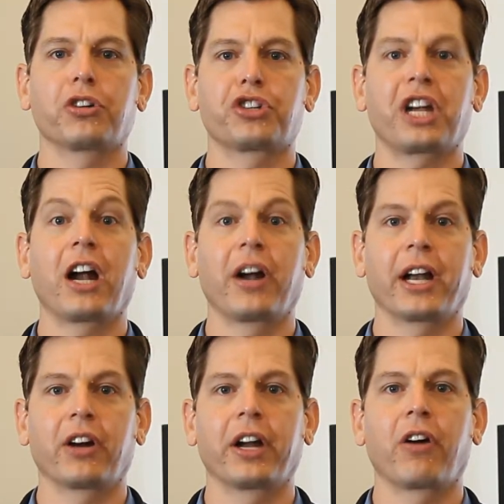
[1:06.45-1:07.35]

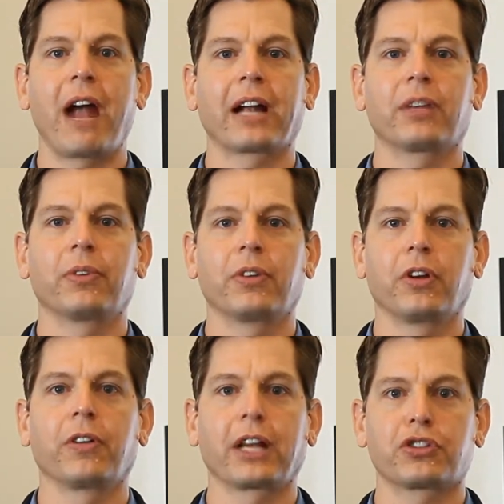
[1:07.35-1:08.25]
sharing or interacting,
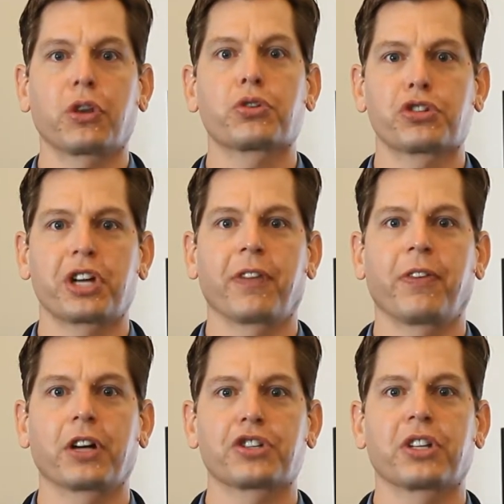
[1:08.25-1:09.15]
like social share
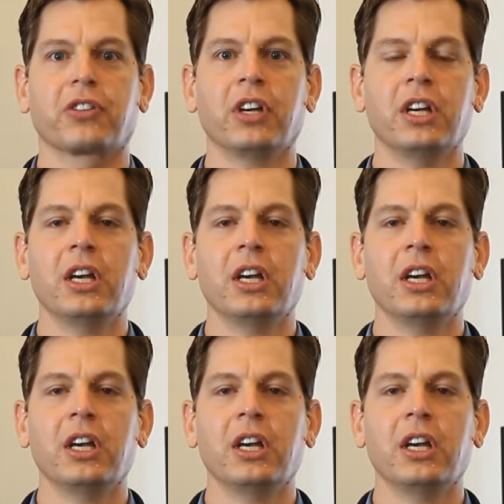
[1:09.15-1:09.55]
functions,